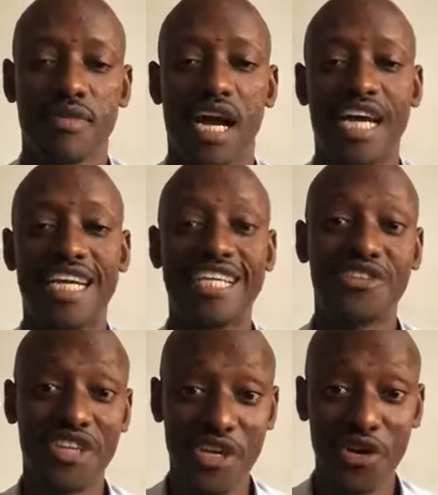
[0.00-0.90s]
And at
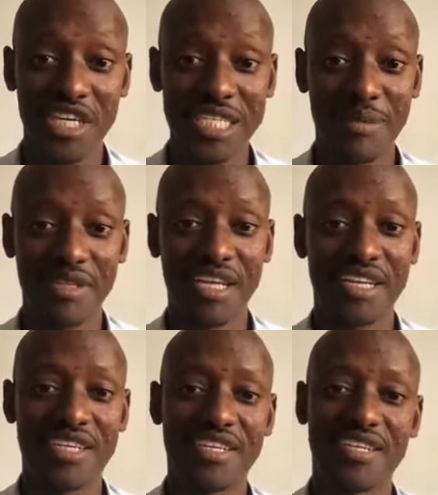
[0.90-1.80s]
Jonaki Holdings
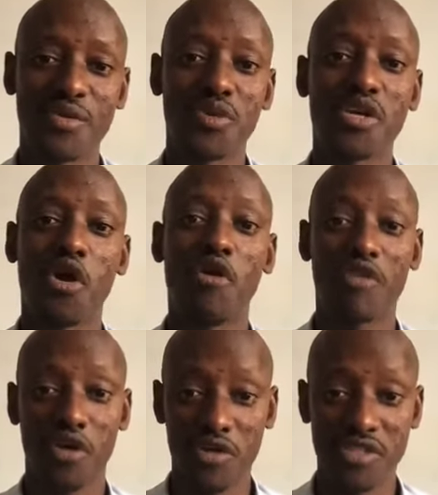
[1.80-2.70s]
Limited, we
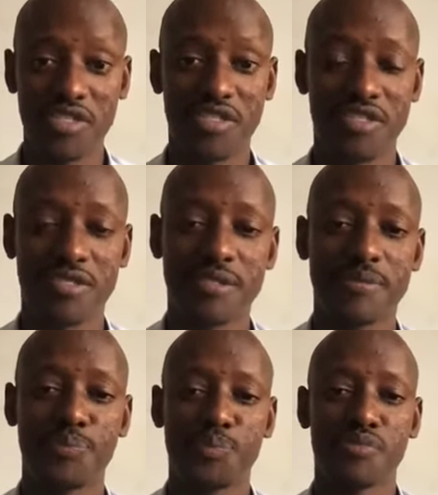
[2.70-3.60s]
offer loans,
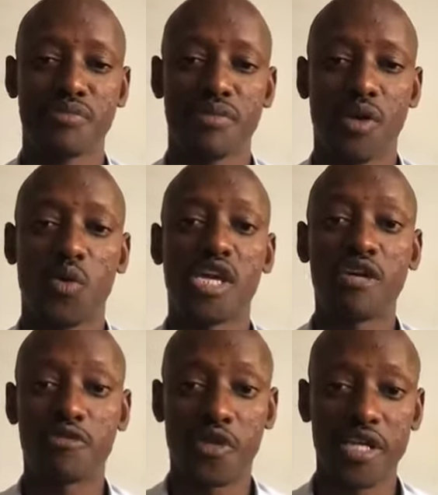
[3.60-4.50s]
we
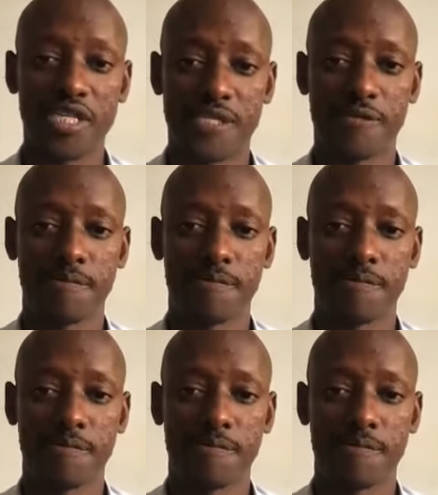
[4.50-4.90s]
give credit